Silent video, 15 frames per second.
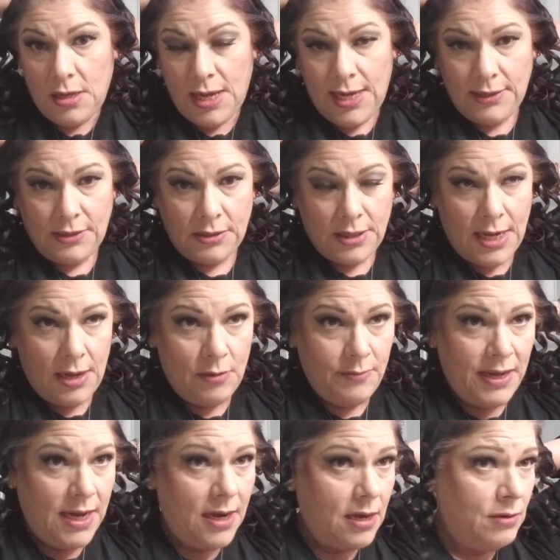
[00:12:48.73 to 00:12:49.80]
as to how my
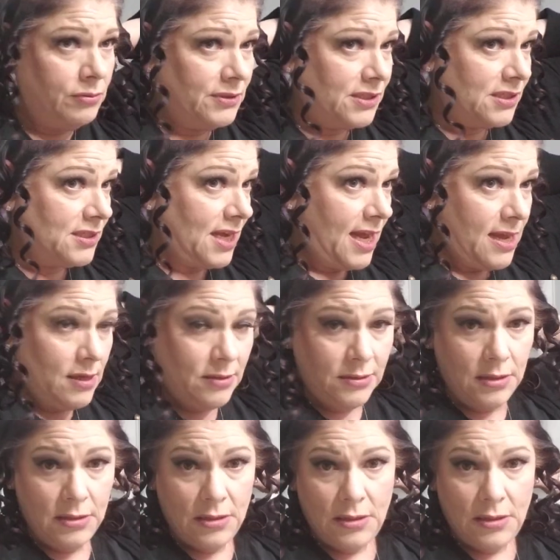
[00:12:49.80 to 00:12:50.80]
hair was styled.